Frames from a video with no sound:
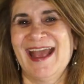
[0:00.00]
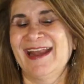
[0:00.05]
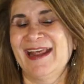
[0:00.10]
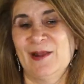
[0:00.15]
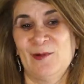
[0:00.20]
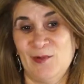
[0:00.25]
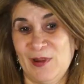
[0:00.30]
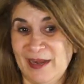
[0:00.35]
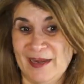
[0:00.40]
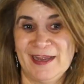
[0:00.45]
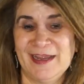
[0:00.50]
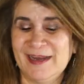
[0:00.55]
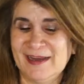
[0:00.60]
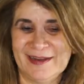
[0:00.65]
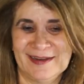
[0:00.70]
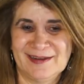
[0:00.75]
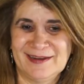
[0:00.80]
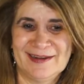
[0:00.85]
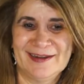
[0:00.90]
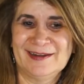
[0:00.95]
and I went in
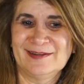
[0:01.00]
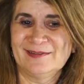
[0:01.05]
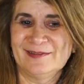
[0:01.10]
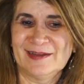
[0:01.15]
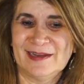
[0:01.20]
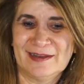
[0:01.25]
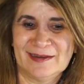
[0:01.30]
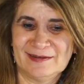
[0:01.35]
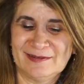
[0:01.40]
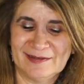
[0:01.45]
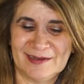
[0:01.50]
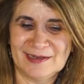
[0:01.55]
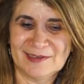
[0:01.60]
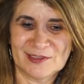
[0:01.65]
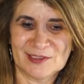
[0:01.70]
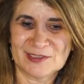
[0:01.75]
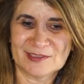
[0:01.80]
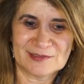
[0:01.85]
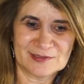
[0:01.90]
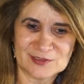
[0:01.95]
and, and, and, and,
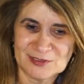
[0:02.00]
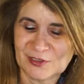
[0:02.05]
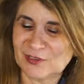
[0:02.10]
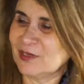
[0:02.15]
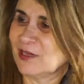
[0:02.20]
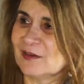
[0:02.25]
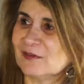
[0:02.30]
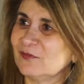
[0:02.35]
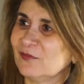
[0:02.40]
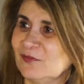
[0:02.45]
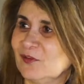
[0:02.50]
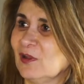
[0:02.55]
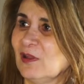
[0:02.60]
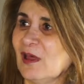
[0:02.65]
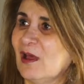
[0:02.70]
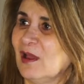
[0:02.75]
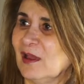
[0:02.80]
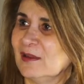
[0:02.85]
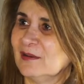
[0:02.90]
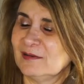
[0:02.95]
just took it full
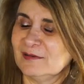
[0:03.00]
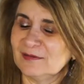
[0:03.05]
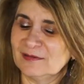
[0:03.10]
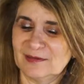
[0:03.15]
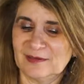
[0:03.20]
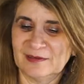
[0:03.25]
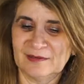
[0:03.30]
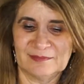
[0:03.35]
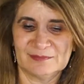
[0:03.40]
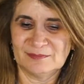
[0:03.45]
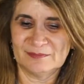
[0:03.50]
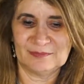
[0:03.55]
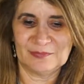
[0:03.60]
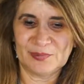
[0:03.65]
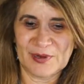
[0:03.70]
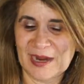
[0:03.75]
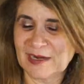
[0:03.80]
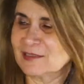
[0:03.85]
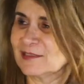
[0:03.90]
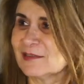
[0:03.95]
on, mm -hmm. um,
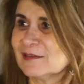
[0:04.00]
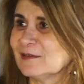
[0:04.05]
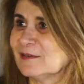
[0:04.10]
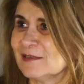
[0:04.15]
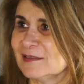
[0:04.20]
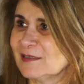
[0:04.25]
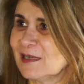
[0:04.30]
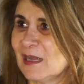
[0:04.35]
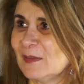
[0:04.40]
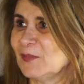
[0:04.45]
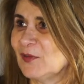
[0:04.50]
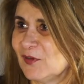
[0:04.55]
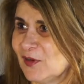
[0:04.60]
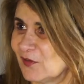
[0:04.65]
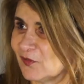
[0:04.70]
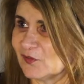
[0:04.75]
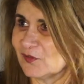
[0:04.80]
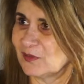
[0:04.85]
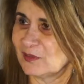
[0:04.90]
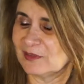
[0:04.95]
practical and
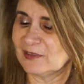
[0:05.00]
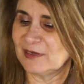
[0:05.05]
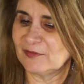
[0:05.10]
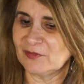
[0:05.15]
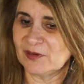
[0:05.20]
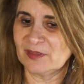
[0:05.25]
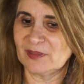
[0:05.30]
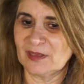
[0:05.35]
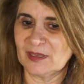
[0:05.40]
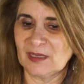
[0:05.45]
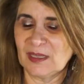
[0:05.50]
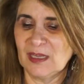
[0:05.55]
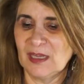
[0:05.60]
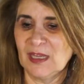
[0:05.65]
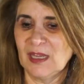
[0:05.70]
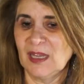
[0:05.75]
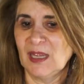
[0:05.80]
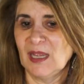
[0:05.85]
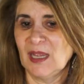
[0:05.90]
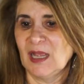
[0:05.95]
computational mm -hmm. and mm-hmm. everything.
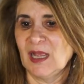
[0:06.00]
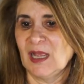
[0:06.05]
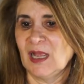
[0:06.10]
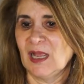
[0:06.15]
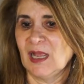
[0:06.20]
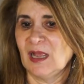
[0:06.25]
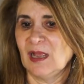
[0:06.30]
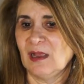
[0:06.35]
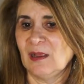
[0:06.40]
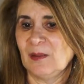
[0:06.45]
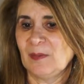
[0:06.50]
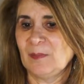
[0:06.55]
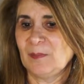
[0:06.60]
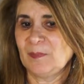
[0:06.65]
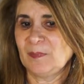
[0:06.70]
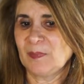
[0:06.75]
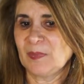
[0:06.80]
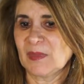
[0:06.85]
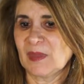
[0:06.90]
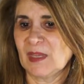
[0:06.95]
Um,
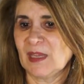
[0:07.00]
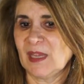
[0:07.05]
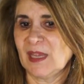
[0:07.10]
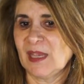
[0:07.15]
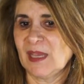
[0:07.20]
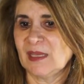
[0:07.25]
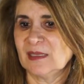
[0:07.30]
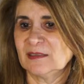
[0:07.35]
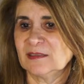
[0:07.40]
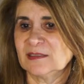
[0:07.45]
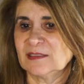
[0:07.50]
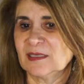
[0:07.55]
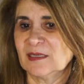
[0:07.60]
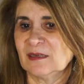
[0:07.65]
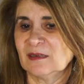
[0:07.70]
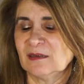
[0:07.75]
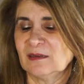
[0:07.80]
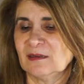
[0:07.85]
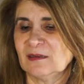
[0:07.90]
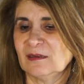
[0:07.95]
and,
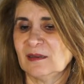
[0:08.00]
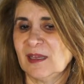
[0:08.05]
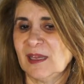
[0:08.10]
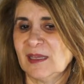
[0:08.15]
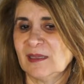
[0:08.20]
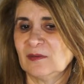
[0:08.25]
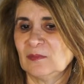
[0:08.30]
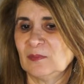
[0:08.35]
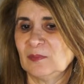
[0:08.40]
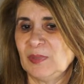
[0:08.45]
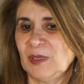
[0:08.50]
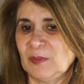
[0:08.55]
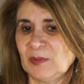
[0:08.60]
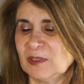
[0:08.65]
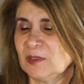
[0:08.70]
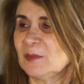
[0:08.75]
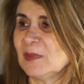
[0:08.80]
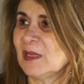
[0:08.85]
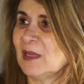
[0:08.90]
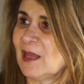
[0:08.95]
uh, and people
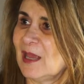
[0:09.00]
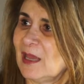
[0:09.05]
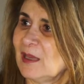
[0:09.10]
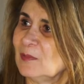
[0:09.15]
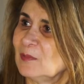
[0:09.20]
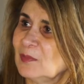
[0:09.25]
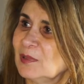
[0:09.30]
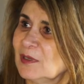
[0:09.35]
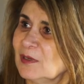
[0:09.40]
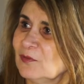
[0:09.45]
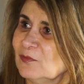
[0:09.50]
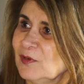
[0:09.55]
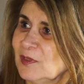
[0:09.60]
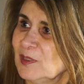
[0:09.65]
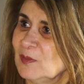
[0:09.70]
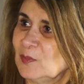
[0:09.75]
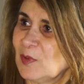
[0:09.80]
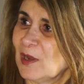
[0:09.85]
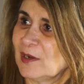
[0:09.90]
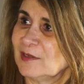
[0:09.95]
in my lab uh,
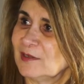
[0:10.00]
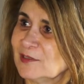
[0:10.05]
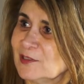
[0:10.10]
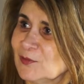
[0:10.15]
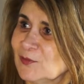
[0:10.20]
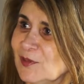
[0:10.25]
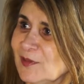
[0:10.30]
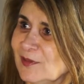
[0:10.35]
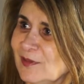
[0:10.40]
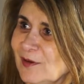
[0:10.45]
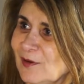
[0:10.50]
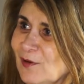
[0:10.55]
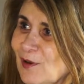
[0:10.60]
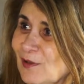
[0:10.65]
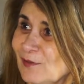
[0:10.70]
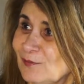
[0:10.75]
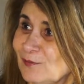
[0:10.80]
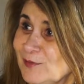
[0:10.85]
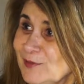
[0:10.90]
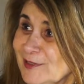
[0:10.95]
really bought into it. They're
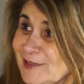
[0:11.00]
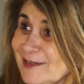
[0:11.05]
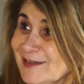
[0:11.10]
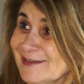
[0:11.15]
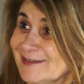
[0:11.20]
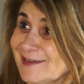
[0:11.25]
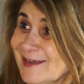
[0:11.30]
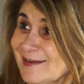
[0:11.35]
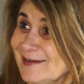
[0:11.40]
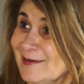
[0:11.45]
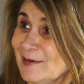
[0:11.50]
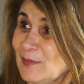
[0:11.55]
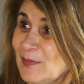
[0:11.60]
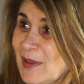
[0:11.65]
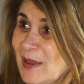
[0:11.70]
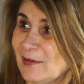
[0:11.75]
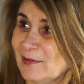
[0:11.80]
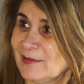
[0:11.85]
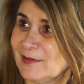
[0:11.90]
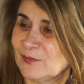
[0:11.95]
all really excited
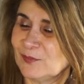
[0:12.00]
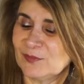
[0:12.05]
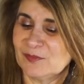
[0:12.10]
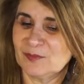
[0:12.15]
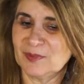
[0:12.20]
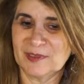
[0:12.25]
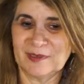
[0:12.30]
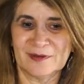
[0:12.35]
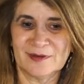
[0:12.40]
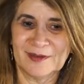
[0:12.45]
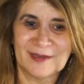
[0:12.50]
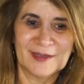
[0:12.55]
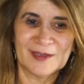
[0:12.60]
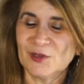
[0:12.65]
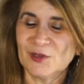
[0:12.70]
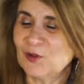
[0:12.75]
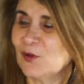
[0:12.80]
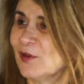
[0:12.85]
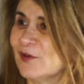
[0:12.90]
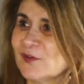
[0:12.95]
about it. We've been
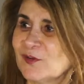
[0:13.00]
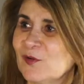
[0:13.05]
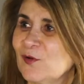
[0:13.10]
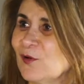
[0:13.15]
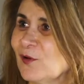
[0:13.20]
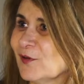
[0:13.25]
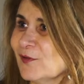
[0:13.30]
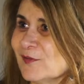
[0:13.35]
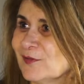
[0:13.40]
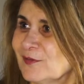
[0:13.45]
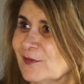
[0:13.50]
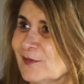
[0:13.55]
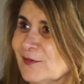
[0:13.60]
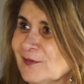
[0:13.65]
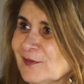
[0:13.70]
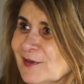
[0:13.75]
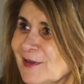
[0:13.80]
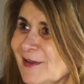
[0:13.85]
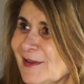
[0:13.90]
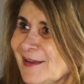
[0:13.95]
going to
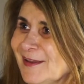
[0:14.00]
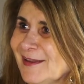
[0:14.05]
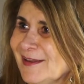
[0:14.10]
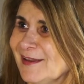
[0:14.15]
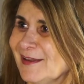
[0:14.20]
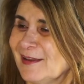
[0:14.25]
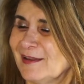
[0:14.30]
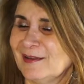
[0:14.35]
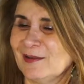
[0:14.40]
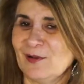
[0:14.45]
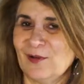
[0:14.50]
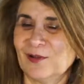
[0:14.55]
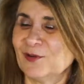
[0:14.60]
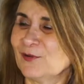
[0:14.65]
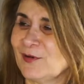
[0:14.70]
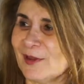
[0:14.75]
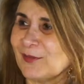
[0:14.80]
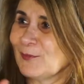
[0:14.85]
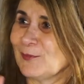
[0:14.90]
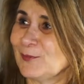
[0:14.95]
courses. Uh, all
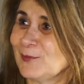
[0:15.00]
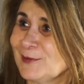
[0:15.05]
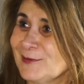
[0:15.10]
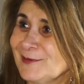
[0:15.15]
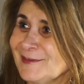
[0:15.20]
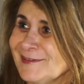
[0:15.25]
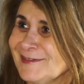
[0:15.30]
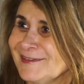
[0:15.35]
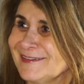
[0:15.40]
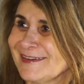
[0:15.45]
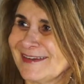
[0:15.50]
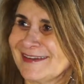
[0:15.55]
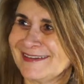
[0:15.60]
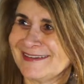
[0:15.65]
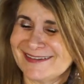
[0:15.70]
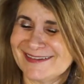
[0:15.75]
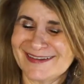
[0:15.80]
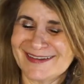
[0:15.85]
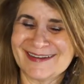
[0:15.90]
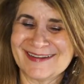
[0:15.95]
around the world,
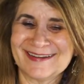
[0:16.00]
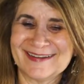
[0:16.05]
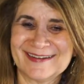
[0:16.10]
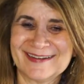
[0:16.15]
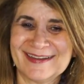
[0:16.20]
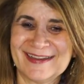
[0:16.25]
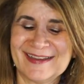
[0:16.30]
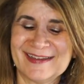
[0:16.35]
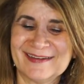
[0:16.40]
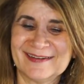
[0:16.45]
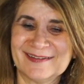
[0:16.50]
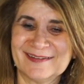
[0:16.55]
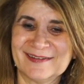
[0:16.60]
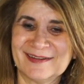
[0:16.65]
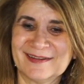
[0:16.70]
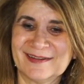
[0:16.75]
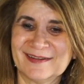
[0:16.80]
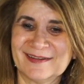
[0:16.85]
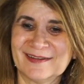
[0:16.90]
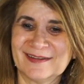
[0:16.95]
and -huh. Oh. and,
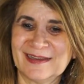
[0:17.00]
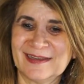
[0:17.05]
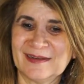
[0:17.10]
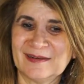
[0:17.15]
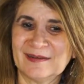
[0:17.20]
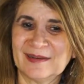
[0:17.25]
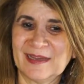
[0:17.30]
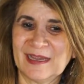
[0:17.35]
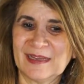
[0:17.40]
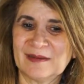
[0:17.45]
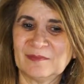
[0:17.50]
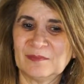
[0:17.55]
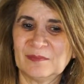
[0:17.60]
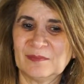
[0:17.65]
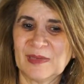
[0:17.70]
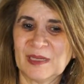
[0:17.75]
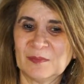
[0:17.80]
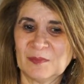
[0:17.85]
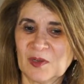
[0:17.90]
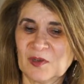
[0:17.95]
uh, and and
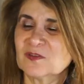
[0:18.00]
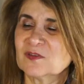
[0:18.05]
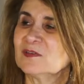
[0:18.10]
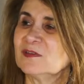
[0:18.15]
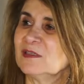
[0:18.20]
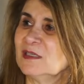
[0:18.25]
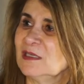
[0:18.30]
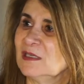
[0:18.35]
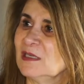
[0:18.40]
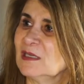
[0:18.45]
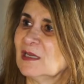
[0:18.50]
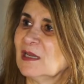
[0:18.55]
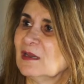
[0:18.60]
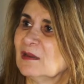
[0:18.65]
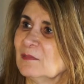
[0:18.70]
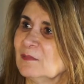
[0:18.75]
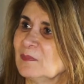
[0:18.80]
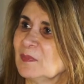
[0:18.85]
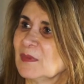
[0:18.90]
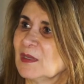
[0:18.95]
and mostly
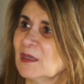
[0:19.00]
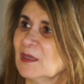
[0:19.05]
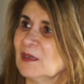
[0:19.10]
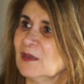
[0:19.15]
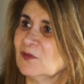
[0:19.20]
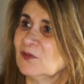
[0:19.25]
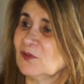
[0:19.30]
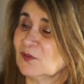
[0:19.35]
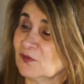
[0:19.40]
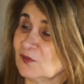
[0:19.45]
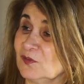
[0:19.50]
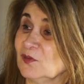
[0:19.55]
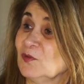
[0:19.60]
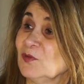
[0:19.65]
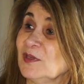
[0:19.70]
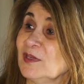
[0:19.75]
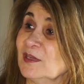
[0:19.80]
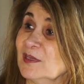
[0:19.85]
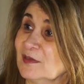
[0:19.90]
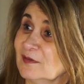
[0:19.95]
um, just
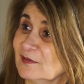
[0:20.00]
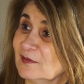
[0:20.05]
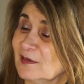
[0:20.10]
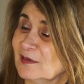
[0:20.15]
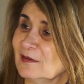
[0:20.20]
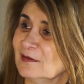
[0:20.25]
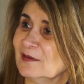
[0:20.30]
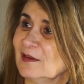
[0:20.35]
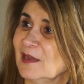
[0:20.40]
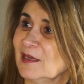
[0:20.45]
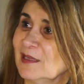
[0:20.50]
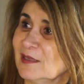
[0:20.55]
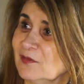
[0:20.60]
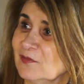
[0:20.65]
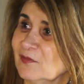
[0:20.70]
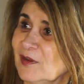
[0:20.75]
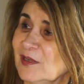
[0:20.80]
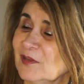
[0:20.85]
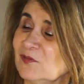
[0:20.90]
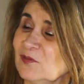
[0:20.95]
doing it and getting
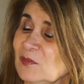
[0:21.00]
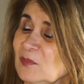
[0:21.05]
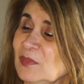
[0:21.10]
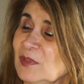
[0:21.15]
advice from